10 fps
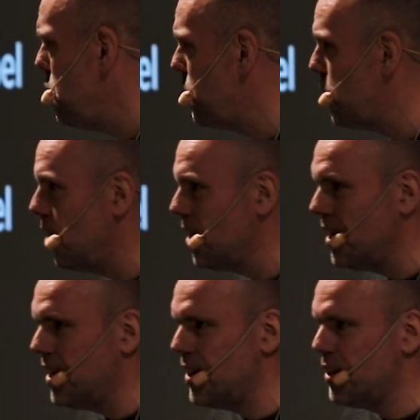you for all
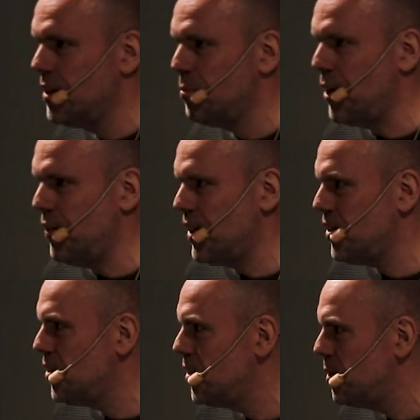the
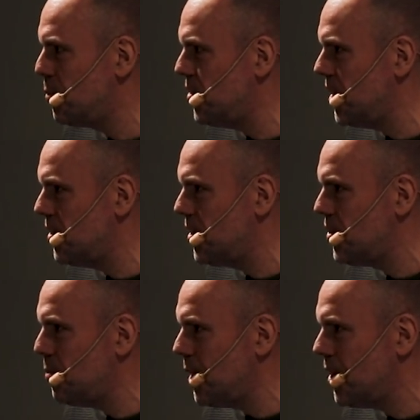previous presenters,
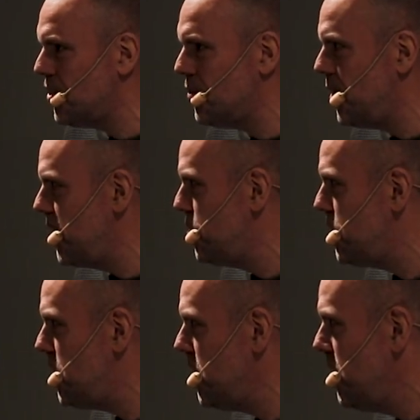speakers. Very
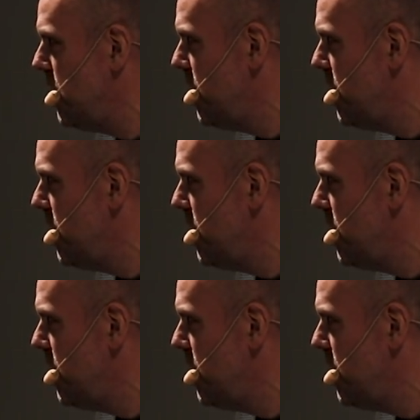interesting.